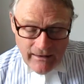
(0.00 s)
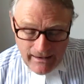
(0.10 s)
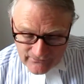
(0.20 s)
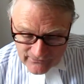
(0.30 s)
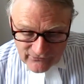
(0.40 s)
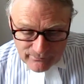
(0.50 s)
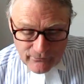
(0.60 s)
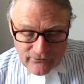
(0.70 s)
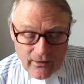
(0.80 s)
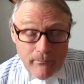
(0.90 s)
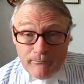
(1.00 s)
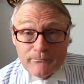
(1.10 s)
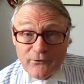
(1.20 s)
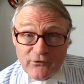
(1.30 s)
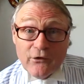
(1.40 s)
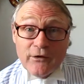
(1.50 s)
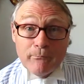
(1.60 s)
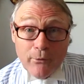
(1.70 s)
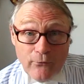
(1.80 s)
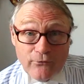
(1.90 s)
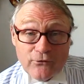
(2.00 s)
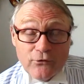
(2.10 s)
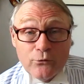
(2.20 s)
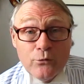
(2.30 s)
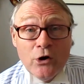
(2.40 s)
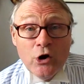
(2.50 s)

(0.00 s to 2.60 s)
and Elizabeth and I certainly both do.